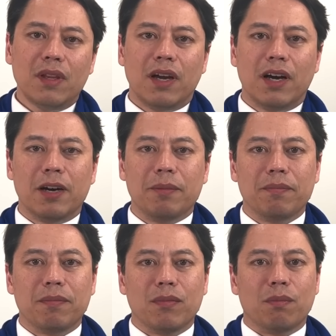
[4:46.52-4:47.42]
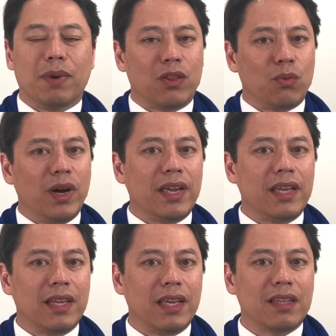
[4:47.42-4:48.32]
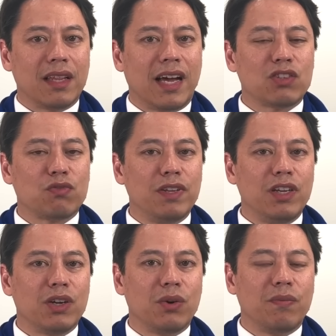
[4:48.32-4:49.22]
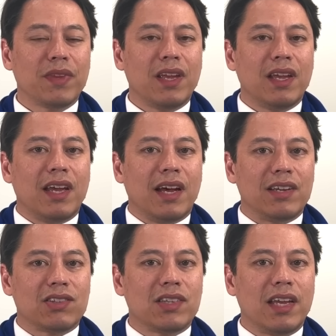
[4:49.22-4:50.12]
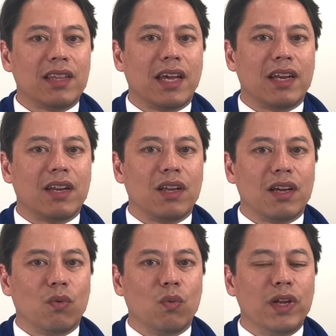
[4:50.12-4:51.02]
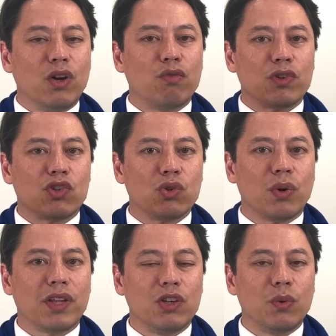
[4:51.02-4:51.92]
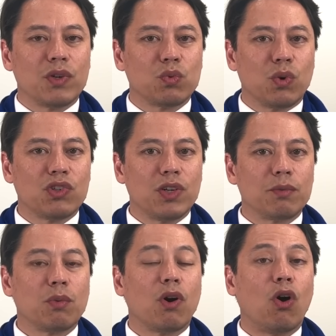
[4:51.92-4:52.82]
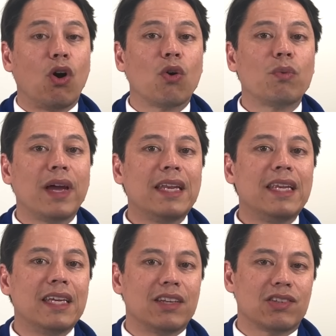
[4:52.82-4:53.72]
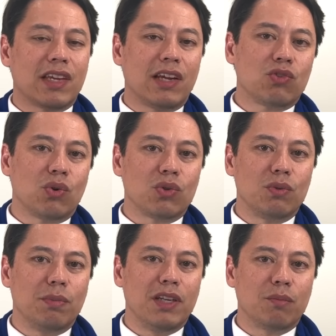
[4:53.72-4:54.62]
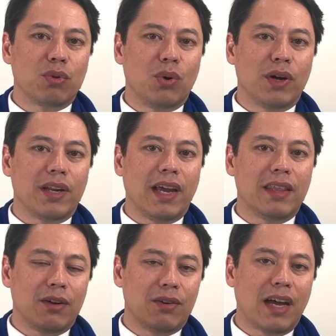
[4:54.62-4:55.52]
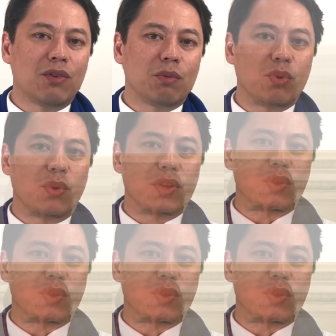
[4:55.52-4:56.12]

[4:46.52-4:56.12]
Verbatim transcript: by the way, in the last video, I said that we know for sure that U.S. warships were already scheduled to be deployed, and they're now deploying